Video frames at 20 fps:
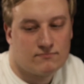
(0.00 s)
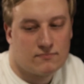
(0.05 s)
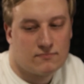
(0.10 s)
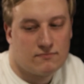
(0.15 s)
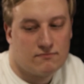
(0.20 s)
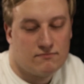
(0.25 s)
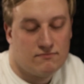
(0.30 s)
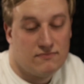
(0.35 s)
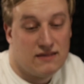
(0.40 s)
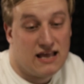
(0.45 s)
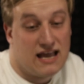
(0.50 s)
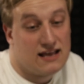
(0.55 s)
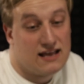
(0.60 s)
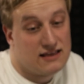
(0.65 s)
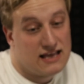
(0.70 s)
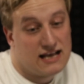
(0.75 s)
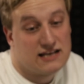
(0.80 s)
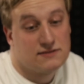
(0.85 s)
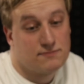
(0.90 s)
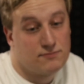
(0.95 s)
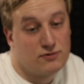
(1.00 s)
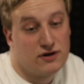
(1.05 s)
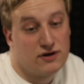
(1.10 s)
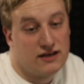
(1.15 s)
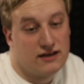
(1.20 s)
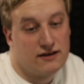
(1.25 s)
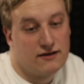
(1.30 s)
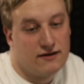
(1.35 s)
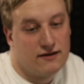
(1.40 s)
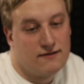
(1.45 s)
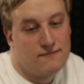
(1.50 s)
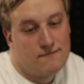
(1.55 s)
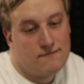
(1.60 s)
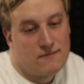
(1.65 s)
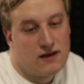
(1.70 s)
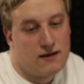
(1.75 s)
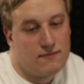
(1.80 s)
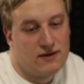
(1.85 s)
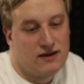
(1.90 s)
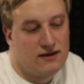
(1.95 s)
That's pretty good. I
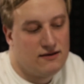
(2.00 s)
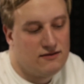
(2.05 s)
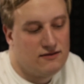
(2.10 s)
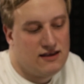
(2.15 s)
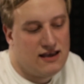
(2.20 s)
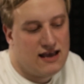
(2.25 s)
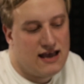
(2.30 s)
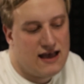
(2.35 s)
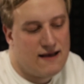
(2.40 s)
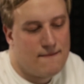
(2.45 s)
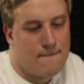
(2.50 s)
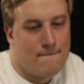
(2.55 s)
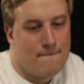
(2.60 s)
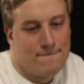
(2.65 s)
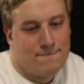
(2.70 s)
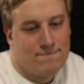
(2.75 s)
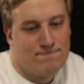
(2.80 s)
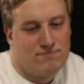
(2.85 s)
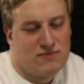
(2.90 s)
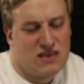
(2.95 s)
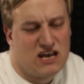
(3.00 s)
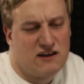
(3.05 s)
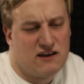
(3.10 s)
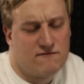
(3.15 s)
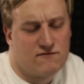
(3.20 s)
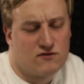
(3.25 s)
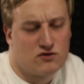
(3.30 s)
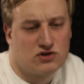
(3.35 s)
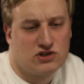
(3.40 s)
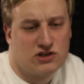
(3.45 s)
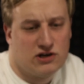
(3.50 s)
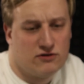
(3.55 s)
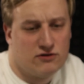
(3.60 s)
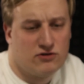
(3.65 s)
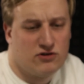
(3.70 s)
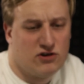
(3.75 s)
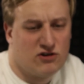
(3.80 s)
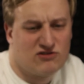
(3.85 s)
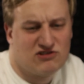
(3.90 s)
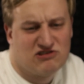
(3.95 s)
mean, you had 94 total
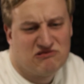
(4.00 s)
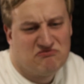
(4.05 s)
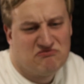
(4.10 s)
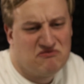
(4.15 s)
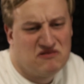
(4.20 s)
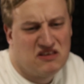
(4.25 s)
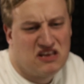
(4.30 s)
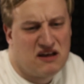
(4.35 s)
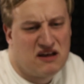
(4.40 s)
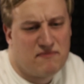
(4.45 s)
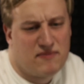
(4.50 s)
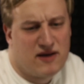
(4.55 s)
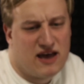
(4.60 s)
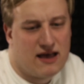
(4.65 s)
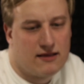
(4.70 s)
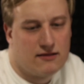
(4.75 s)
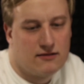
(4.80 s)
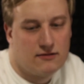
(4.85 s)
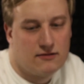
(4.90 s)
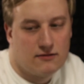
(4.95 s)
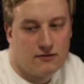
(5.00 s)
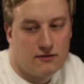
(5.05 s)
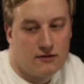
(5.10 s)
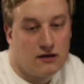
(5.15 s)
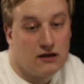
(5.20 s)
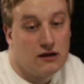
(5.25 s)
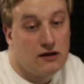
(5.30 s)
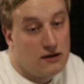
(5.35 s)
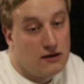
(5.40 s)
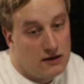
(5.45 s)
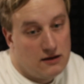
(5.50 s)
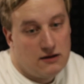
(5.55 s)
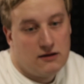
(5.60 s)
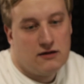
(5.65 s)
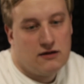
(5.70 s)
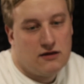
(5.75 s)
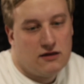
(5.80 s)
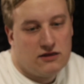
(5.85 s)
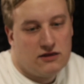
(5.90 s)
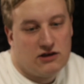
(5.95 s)
yards. Not bad.
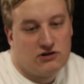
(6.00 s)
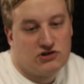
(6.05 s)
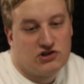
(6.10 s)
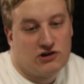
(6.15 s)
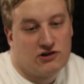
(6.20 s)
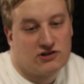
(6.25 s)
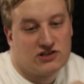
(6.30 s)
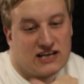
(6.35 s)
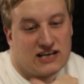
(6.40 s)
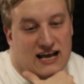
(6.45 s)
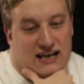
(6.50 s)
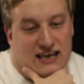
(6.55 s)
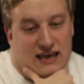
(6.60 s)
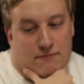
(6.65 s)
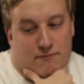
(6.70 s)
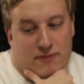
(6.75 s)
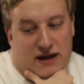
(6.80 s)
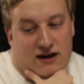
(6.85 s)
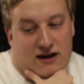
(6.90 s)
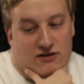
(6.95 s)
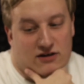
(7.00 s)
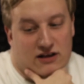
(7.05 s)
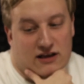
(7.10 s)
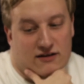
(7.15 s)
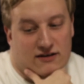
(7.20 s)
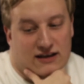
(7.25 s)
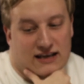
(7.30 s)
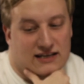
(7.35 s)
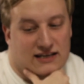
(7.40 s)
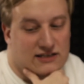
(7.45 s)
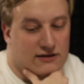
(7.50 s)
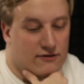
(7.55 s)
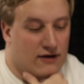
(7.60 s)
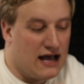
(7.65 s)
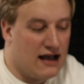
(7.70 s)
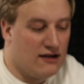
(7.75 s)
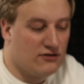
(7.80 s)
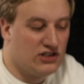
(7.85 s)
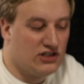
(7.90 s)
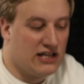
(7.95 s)
Those yards got to get better, though, against Ohio
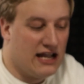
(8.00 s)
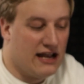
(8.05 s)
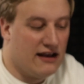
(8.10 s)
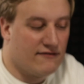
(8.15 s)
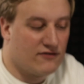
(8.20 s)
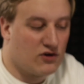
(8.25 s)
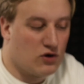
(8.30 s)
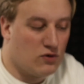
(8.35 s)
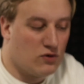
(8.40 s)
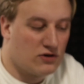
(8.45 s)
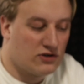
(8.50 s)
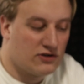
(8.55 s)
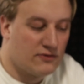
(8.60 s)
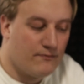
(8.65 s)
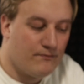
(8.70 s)
State, of course.